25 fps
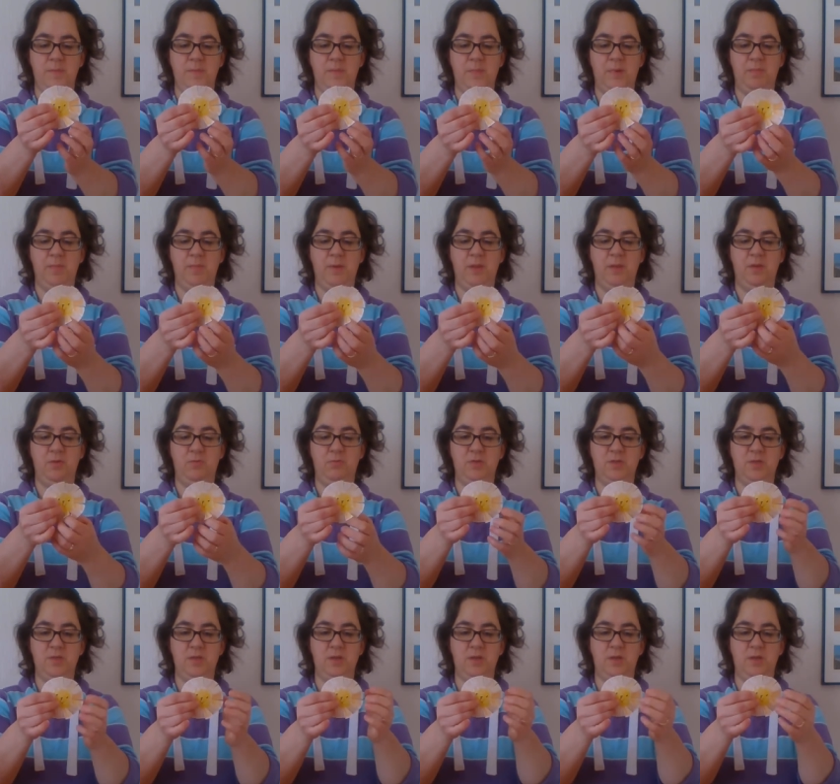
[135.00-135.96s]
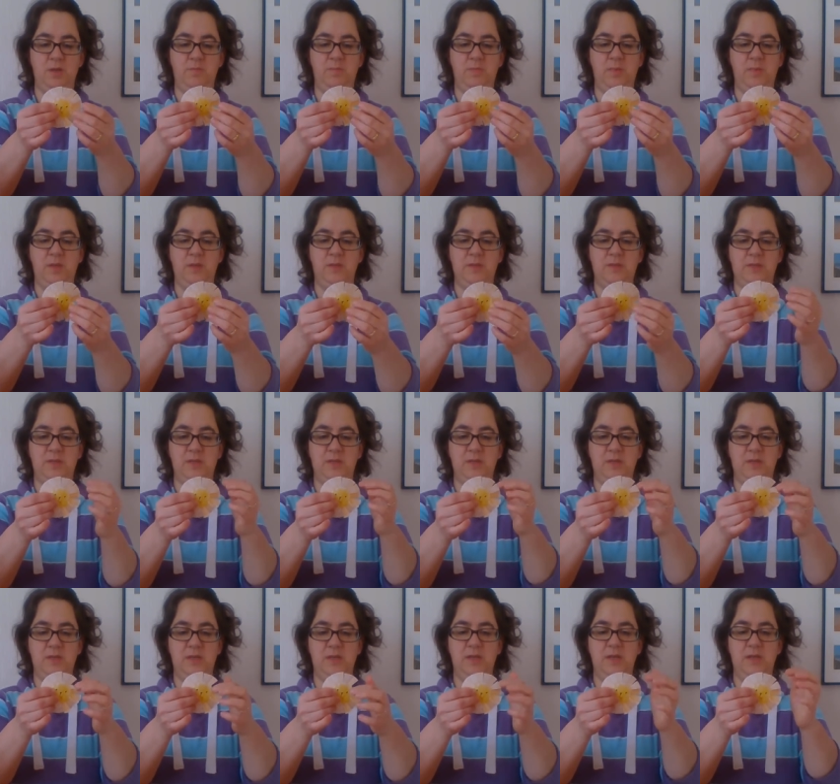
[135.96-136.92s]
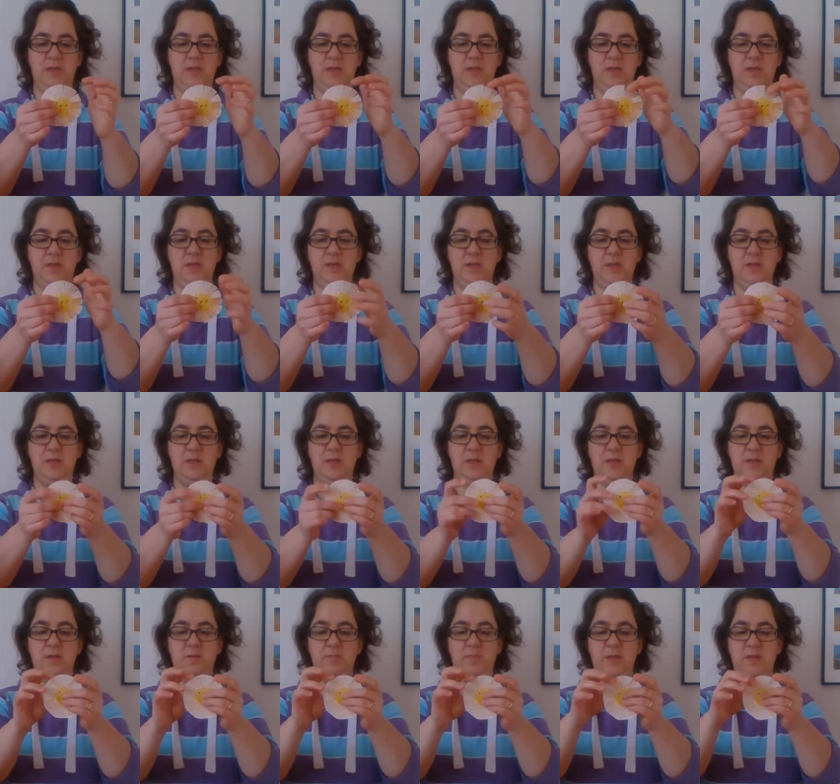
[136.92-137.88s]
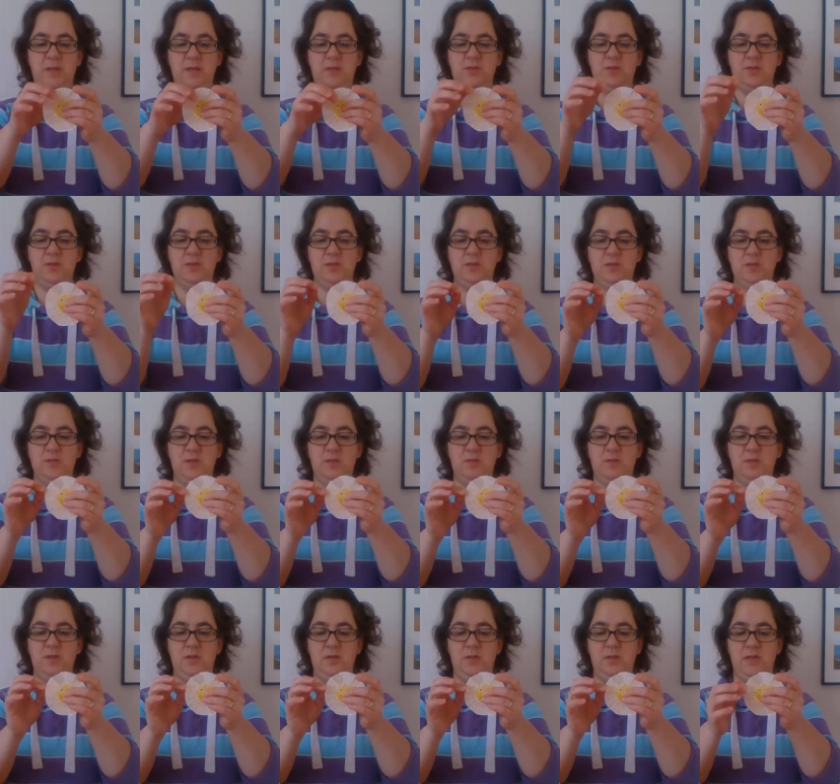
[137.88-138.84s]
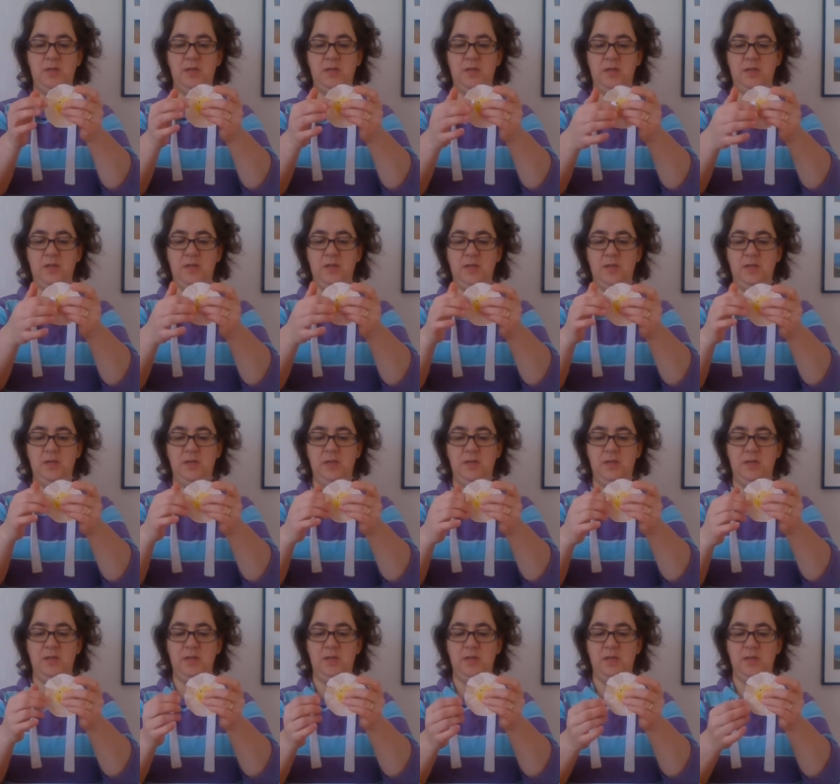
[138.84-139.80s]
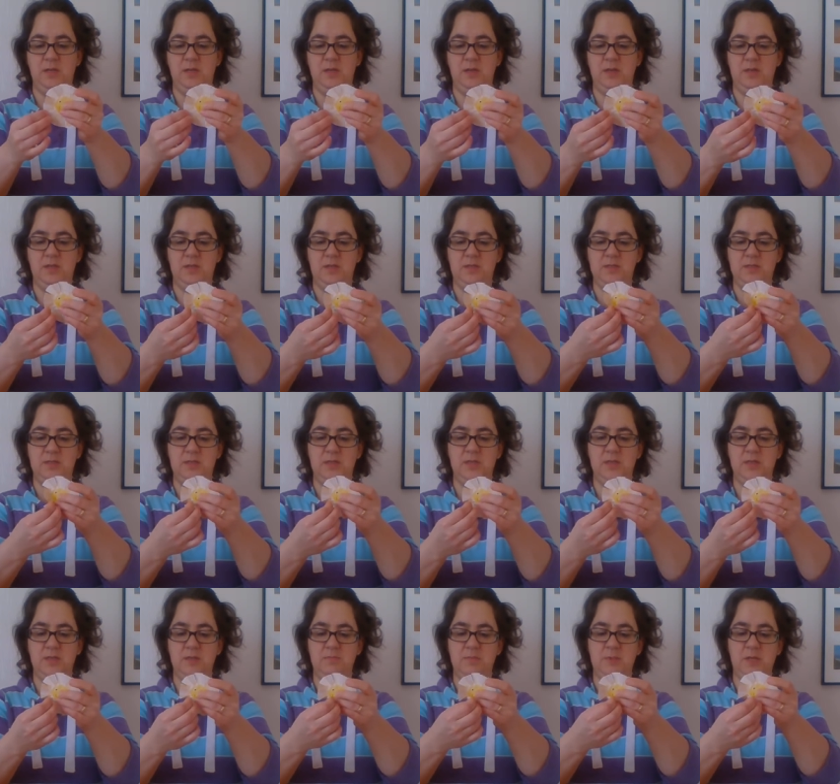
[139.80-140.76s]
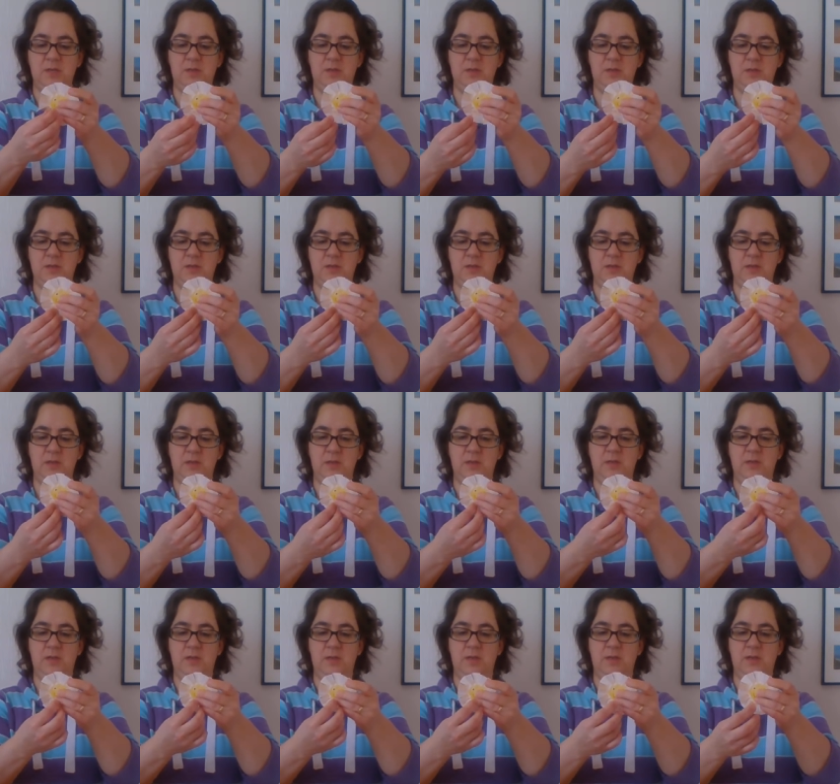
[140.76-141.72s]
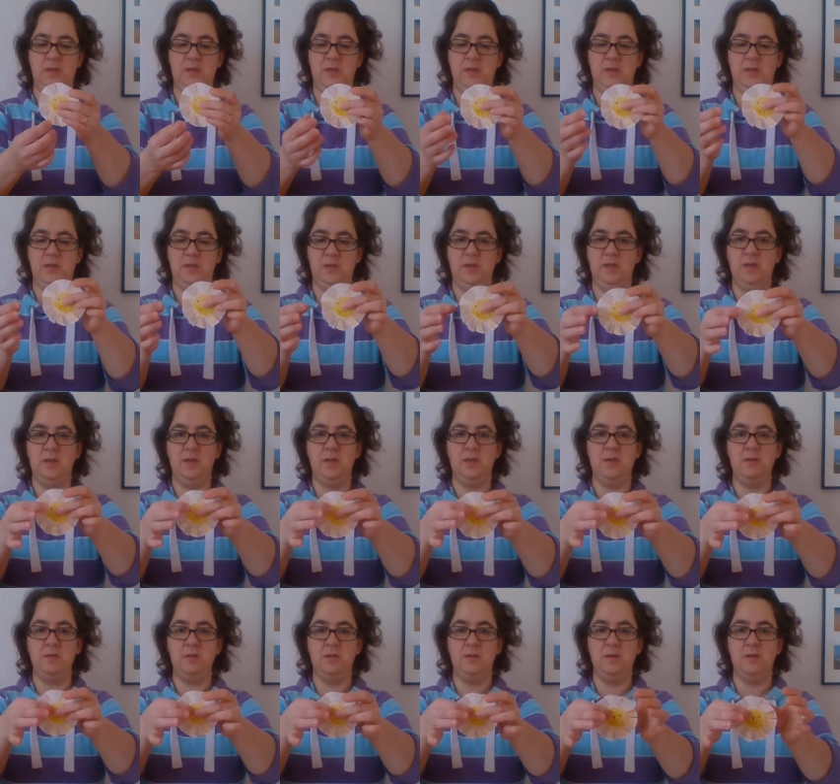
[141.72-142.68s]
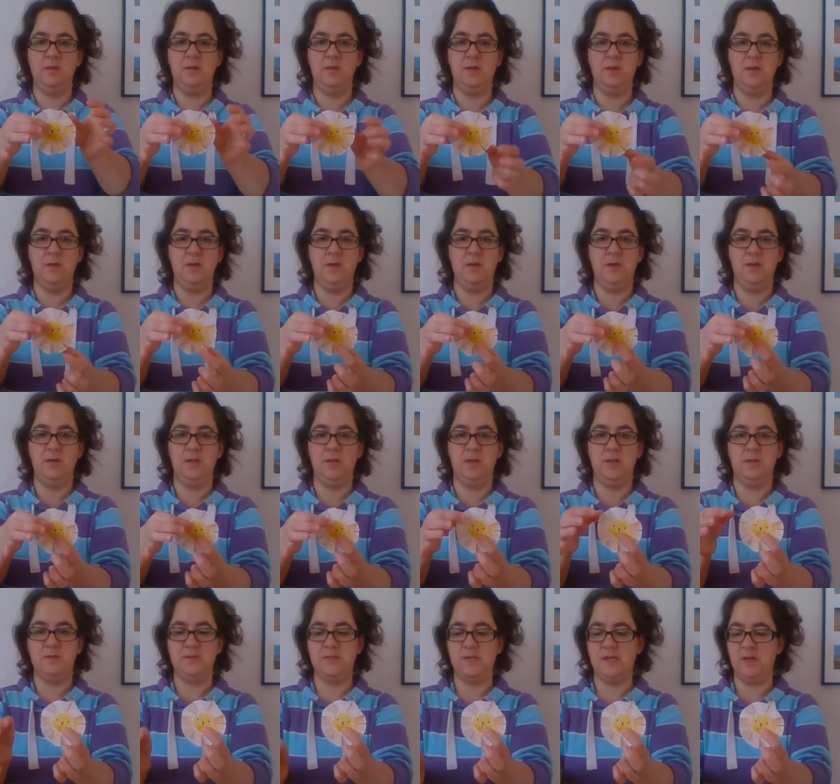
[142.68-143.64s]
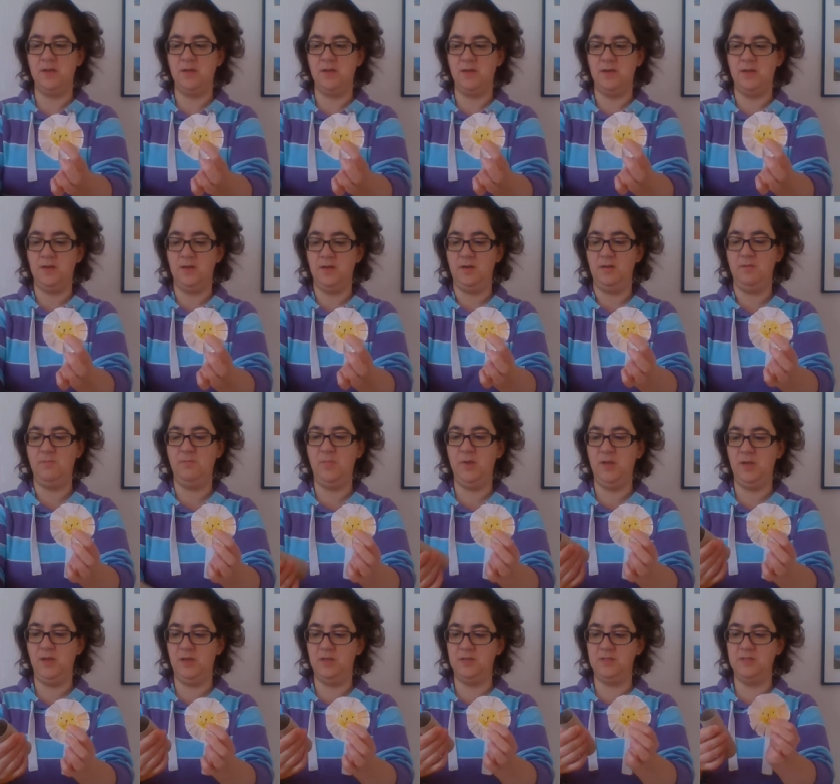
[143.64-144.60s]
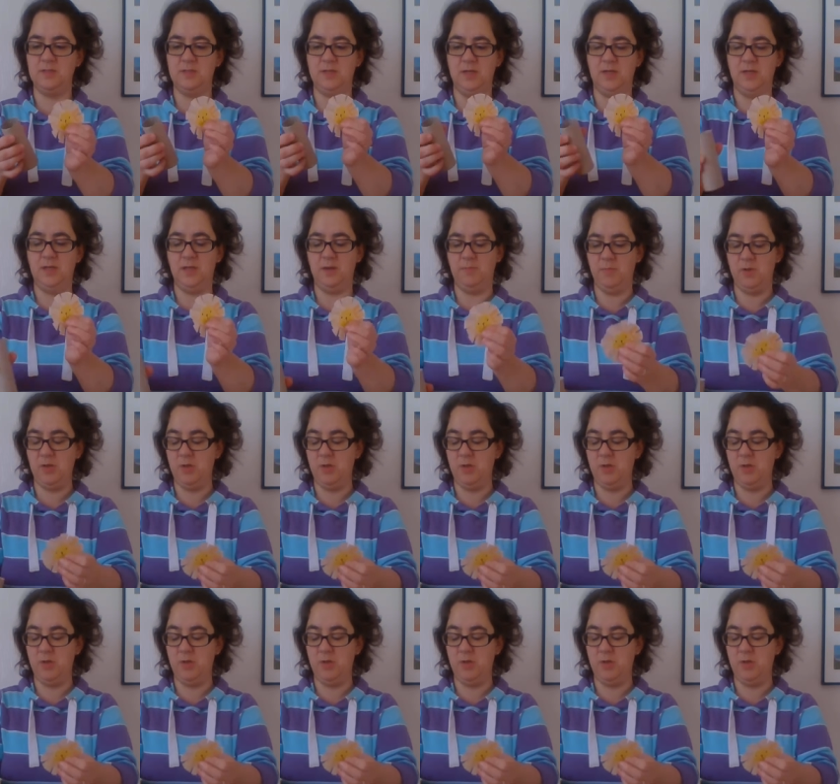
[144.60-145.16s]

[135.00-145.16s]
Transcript: maybe the alternate bits in a little bit, just so that you can see them. There you go. And that's our line. And we're going to stick